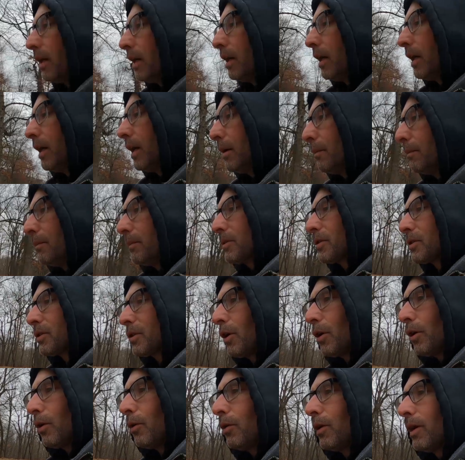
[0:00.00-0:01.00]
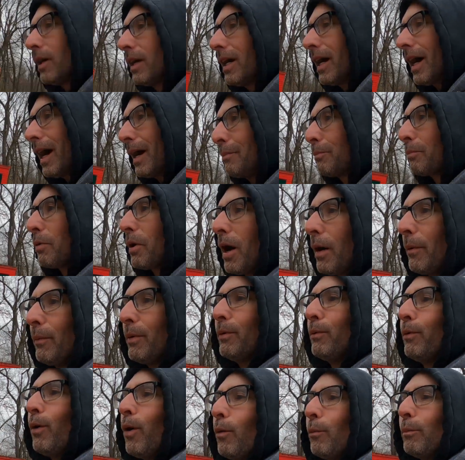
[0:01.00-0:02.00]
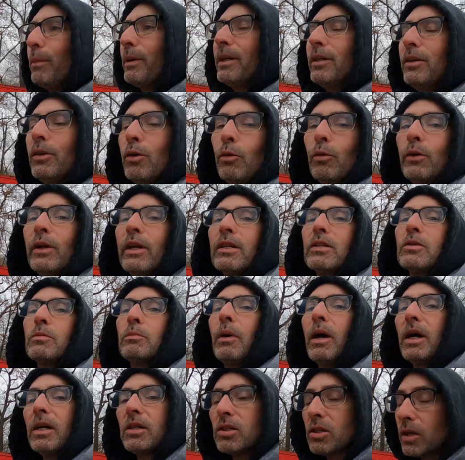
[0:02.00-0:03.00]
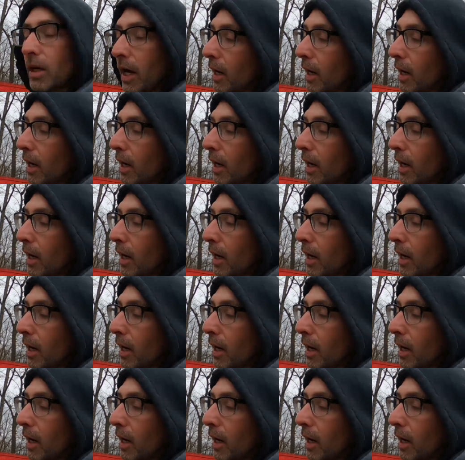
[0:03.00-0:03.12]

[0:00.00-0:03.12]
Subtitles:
So I probably won't be doing as much.